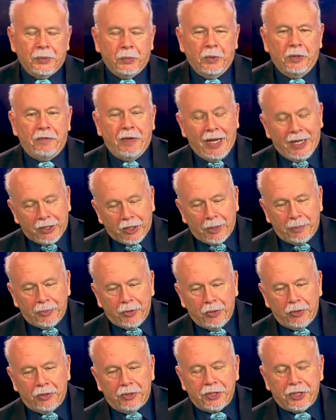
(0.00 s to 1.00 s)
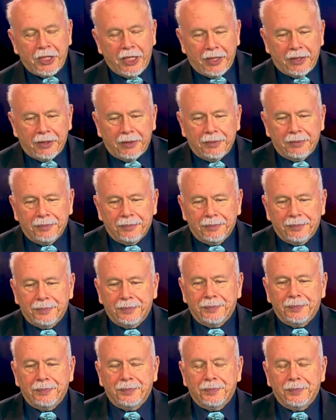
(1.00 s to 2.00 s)
We've had computers taken.
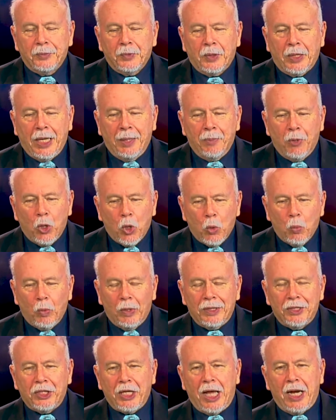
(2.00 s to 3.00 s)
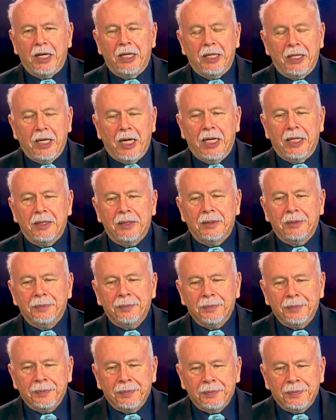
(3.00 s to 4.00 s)
Came home one Saturday night.
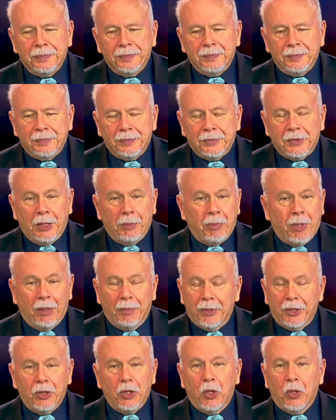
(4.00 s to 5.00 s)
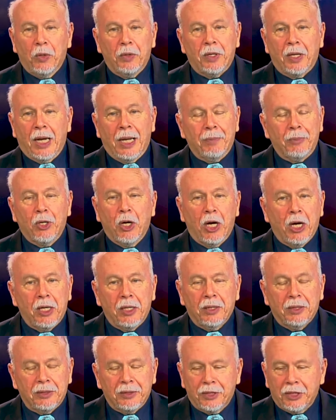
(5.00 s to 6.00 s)
They probably know that I'm
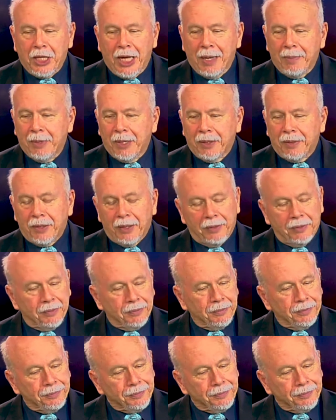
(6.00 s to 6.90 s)
gone on Sabbath and